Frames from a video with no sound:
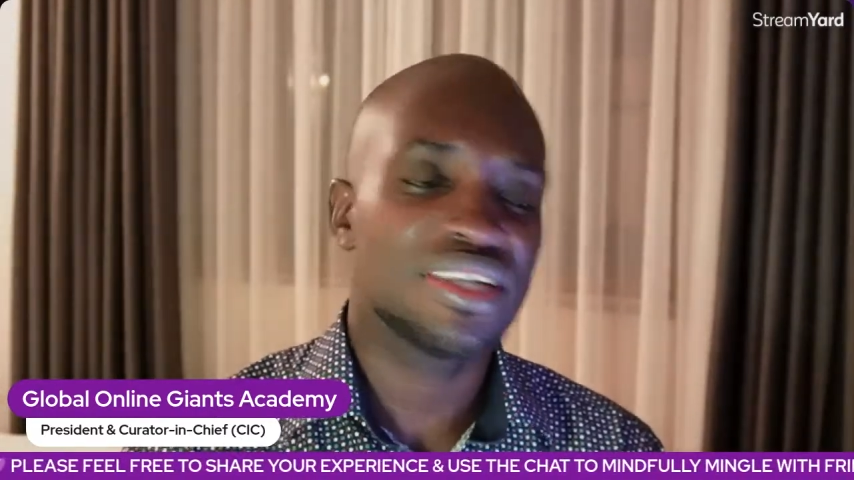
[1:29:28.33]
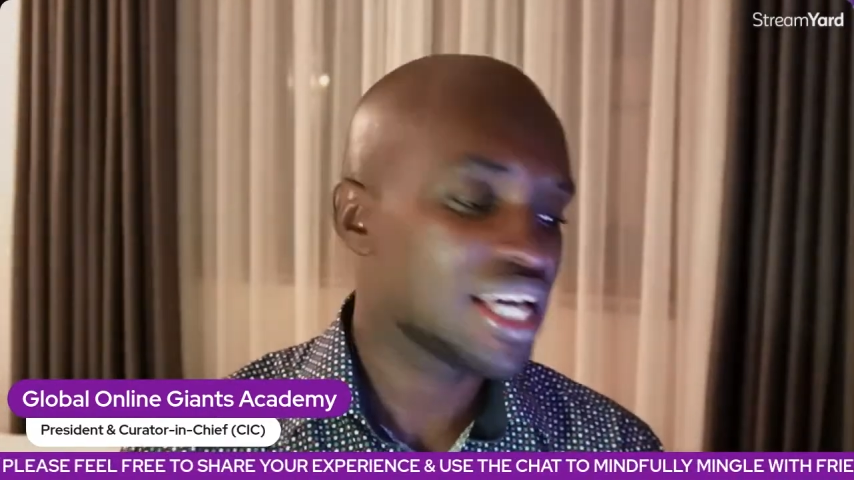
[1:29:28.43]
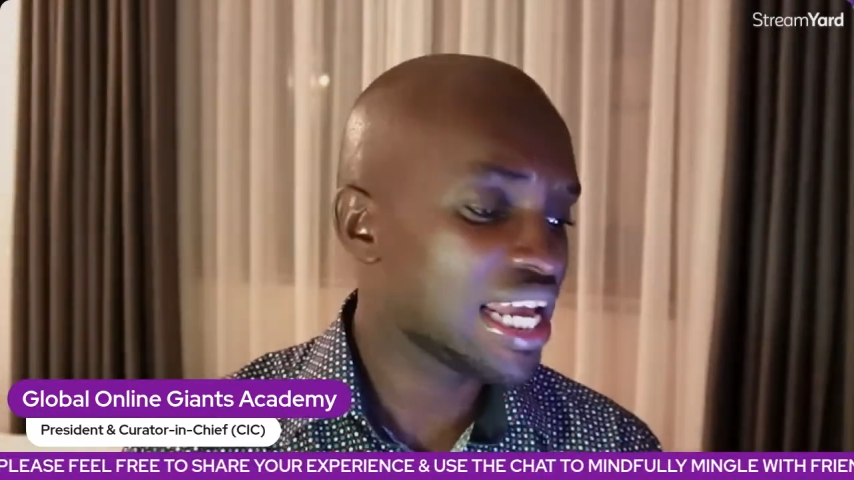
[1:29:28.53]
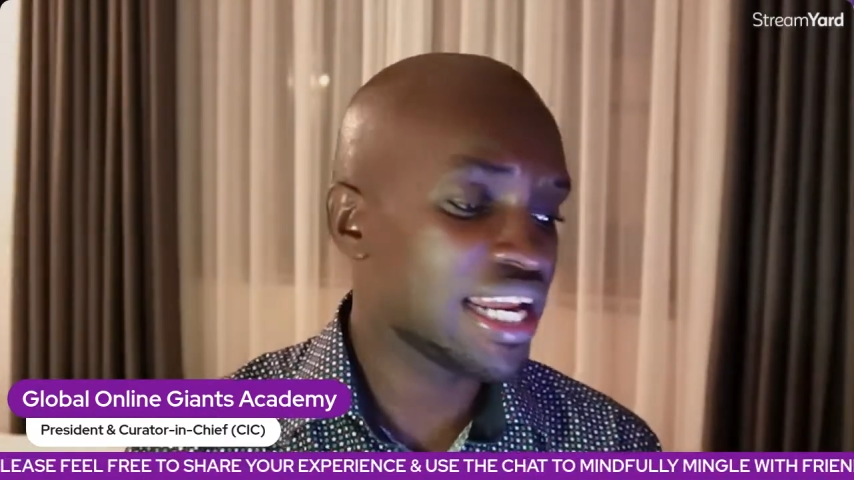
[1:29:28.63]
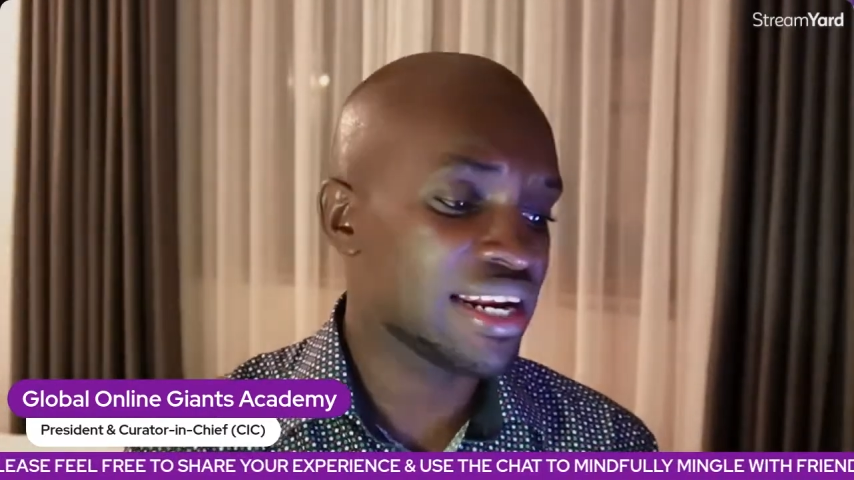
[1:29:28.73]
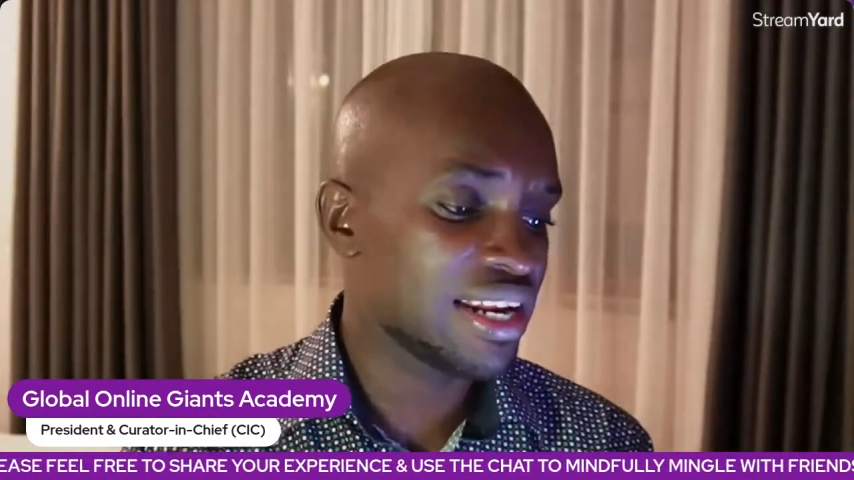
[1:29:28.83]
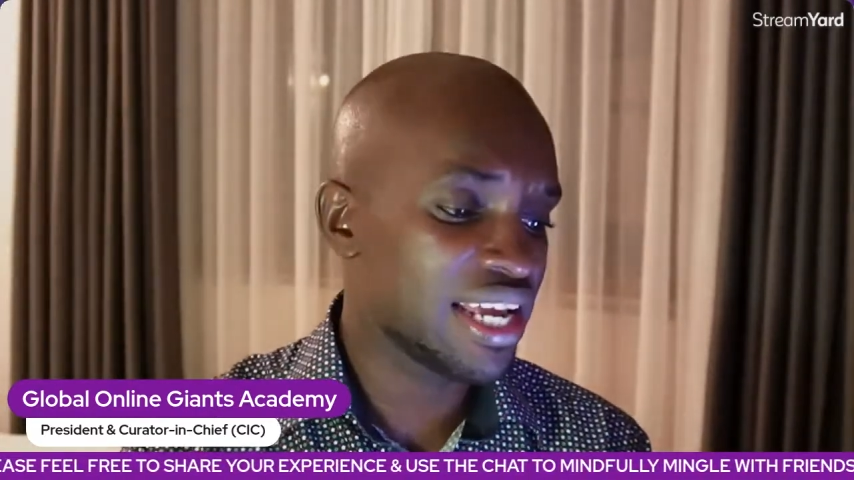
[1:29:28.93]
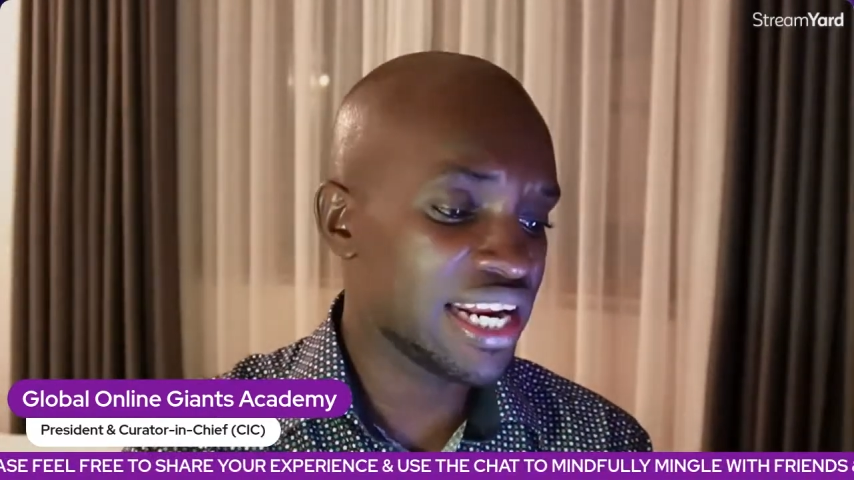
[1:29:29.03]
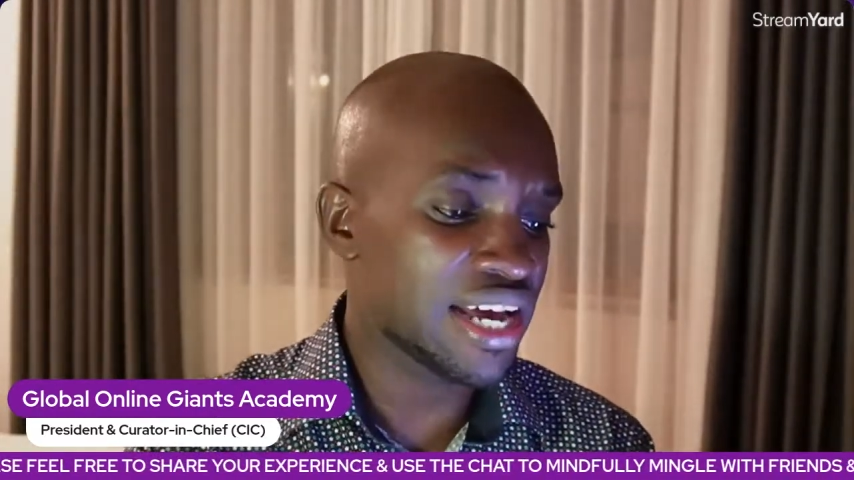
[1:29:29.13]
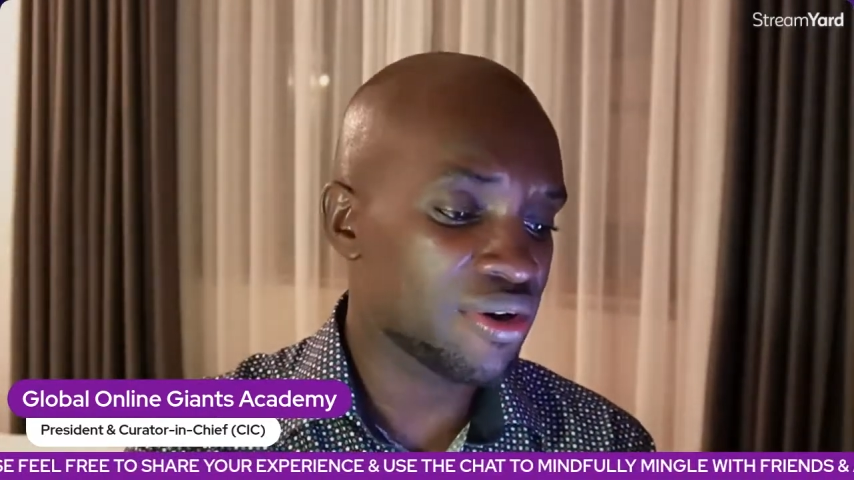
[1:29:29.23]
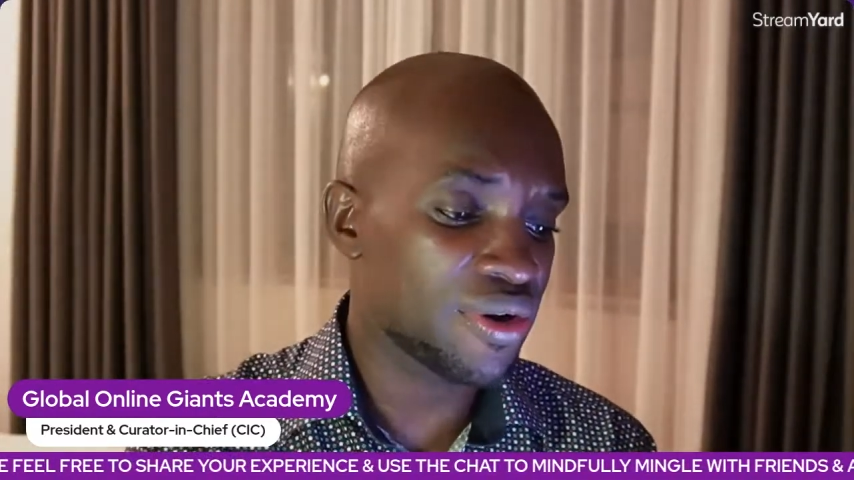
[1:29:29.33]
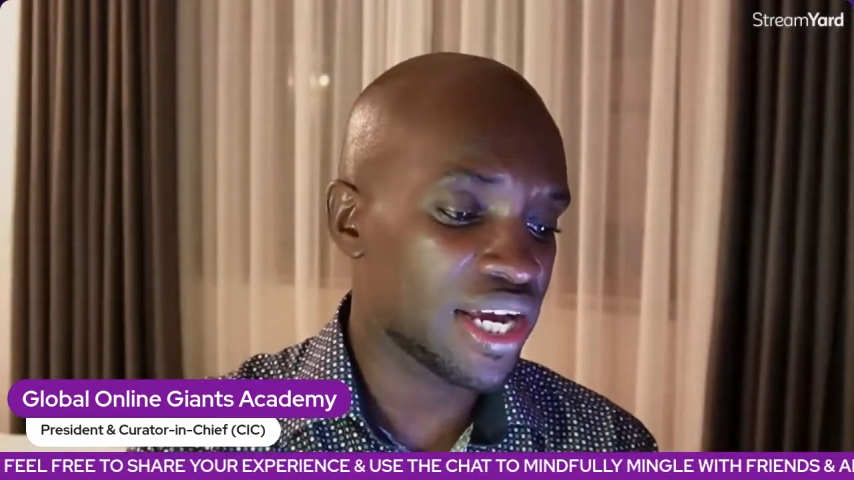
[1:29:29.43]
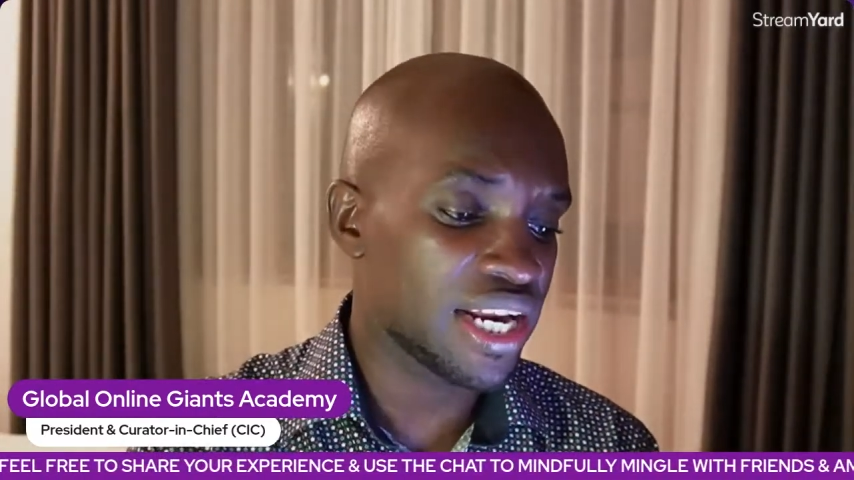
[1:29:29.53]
Helen Akoya.